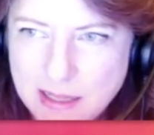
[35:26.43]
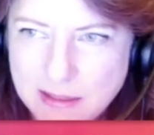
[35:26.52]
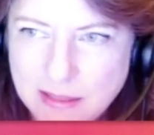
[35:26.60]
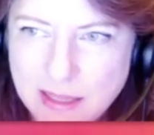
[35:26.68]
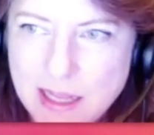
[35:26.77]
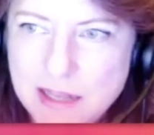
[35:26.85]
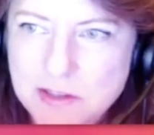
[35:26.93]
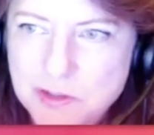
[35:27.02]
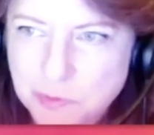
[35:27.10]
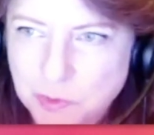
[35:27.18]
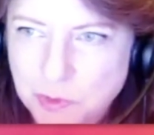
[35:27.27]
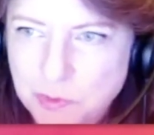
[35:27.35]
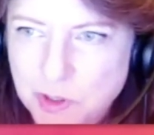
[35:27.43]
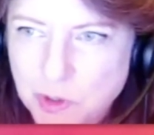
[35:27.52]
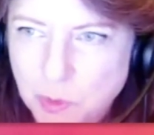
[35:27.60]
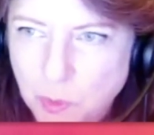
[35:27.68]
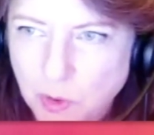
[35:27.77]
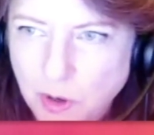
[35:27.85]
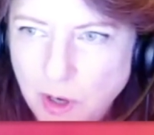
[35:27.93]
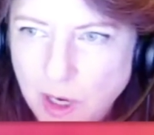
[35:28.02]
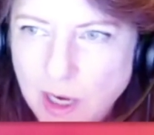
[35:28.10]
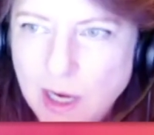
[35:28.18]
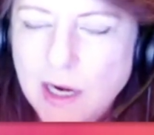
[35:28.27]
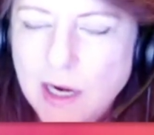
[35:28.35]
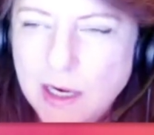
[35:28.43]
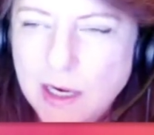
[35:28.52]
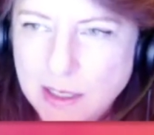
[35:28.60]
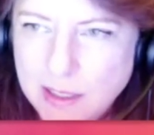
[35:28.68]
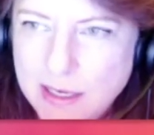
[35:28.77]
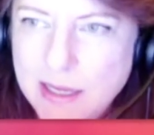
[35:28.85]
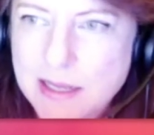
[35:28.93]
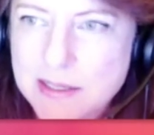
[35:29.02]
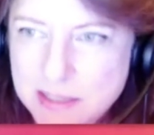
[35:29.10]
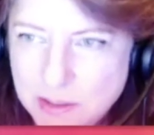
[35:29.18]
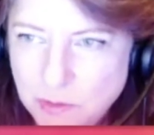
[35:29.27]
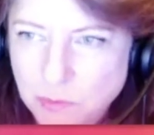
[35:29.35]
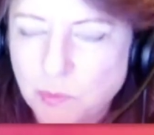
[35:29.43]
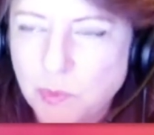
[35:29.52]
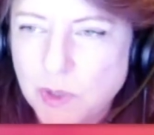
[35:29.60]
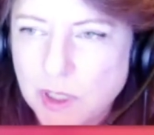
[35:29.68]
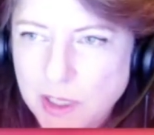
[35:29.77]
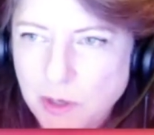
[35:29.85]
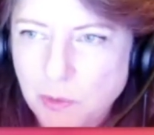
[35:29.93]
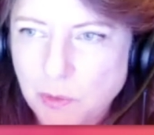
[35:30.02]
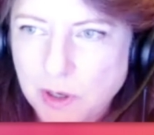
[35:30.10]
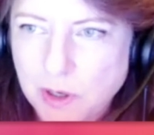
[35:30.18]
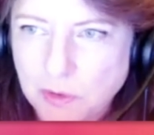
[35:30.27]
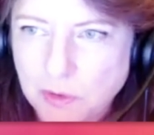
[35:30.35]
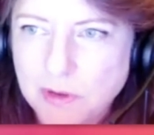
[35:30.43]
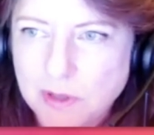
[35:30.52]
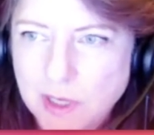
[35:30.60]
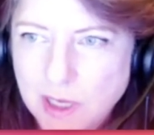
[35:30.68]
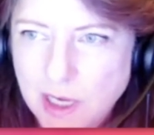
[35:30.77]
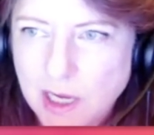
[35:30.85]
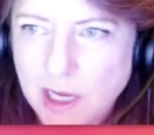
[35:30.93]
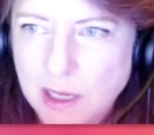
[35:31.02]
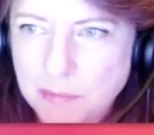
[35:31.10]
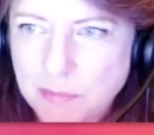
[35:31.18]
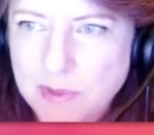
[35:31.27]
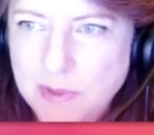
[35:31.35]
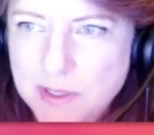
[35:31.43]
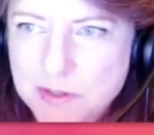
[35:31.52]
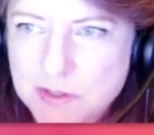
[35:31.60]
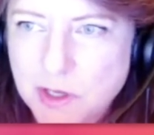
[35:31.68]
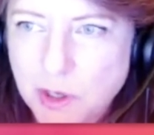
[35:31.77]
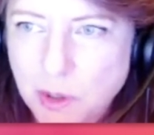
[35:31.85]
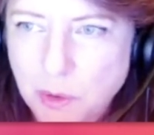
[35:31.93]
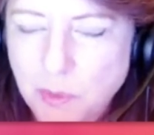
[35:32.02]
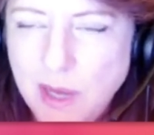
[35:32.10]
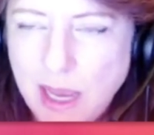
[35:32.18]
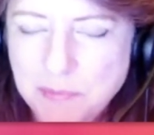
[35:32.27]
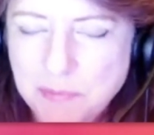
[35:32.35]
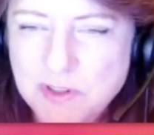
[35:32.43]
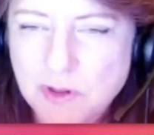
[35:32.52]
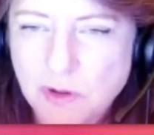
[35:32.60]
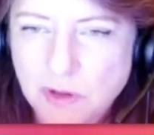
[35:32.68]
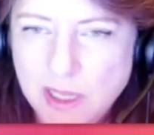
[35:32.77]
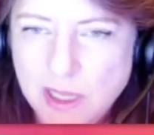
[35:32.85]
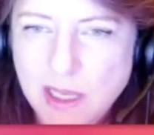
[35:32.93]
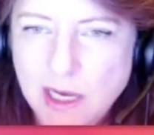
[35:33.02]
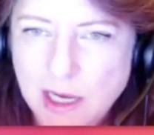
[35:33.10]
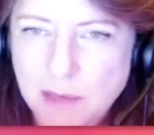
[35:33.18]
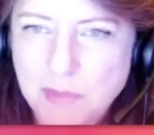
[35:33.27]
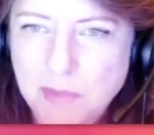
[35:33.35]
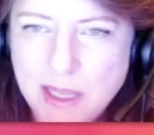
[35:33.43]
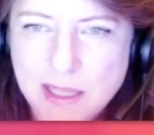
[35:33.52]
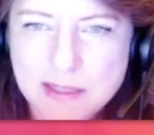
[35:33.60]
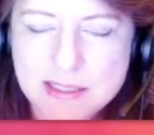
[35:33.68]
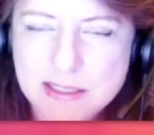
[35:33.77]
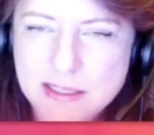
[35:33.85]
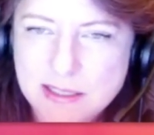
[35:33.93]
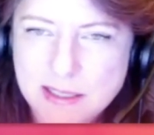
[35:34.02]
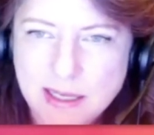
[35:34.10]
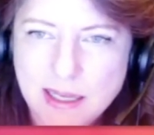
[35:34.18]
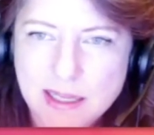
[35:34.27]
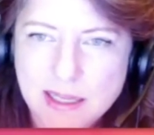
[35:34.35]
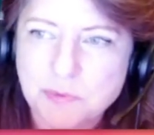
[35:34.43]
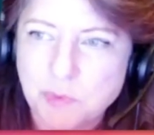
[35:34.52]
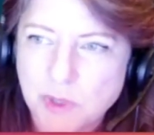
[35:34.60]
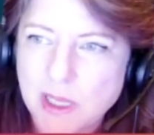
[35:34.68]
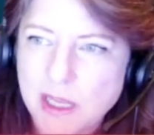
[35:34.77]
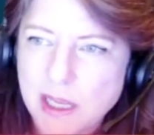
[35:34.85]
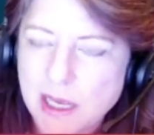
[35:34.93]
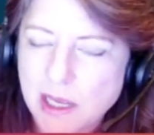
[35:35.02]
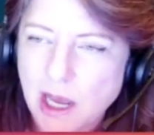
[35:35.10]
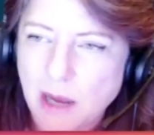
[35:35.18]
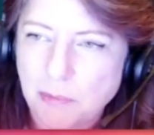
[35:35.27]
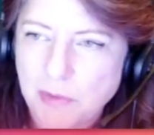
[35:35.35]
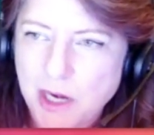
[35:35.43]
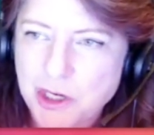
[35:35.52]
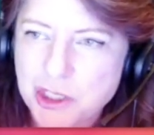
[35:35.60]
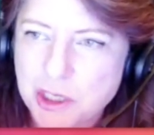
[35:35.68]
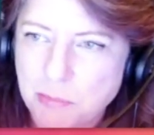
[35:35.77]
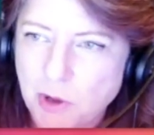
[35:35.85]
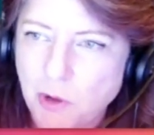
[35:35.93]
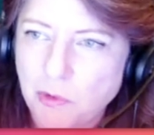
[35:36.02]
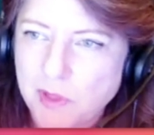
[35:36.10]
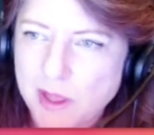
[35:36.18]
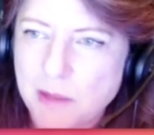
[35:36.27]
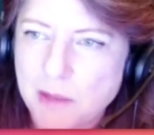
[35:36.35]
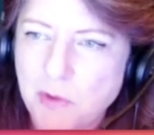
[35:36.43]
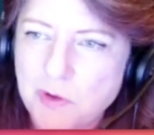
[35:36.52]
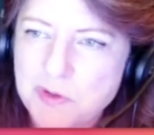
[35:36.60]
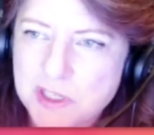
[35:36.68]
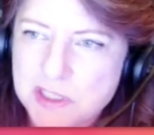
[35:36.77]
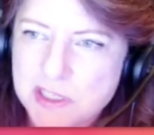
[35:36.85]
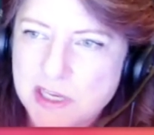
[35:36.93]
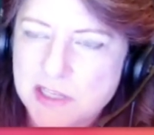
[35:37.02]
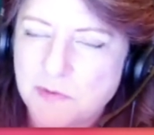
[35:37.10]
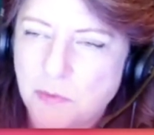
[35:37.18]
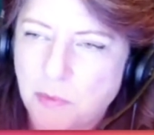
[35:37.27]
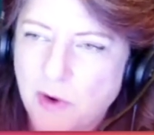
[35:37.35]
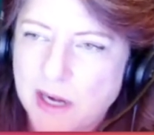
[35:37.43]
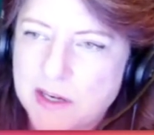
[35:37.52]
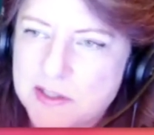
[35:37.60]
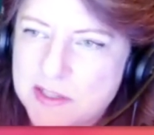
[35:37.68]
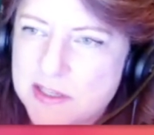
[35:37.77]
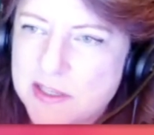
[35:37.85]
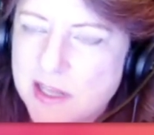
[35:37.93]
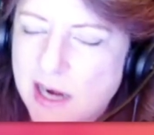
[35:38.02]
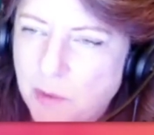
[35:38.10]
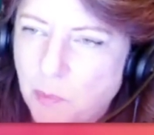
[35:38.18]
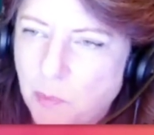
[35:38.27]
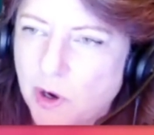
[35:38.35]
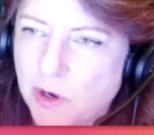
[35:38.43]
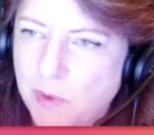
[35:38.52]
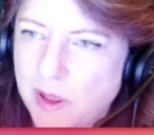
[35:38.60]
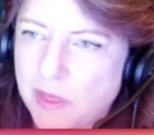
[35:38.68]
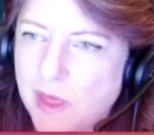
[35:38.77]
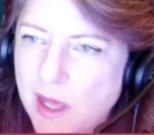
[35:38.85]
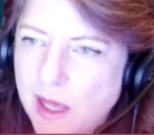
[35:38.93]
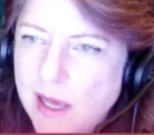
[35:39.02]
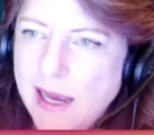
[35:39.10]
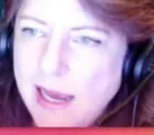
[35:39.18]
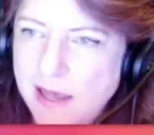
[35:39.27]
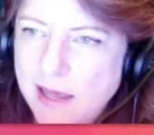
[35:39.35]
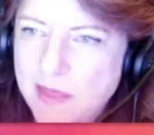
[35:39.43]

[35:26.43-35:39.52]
leads through the door is really critical. So absolutely. It's really a combination of both. And the most successful practices that I worked with had